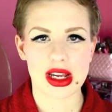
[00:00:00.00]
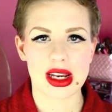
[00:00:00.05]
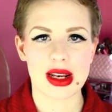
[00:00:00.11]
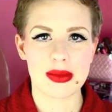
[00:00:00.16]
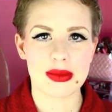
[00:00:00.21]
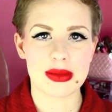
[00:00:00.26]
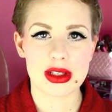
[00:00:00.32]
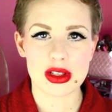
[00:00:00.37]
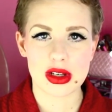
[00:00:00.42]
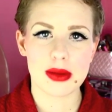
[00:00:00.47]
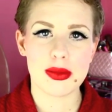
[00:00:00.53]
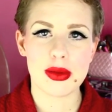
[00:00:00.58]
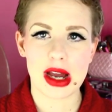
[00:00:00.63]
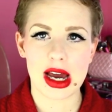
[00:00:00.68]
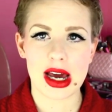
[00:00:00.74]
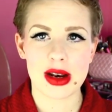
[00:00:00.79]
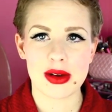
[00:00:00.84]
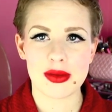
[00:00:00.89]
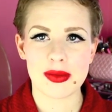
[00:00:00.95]
And I'm so
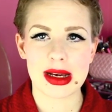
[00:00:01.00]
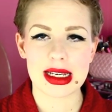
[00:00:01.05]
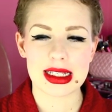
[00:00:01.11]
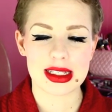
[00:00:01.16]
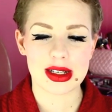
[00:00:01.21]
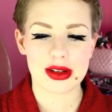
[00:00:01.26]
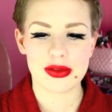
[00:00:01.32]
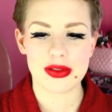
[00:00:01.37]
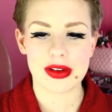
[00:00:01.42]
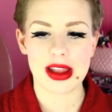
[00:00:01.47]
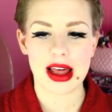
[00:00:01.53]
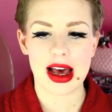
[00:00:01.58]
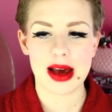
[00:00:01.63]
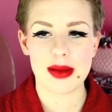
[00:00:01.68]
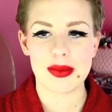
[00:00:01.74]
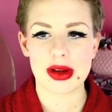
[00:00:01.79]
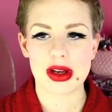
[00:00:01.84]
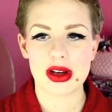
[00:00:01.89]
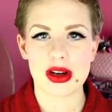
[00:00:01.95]
proud of myself for
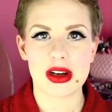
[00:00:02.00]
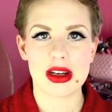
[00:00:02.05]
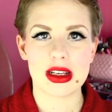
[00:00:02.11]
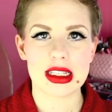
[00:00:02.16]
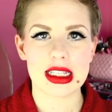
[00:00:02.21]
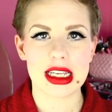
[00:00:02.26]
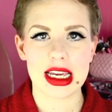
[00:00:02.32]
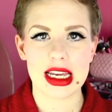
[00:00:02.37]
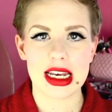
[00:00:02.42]
that because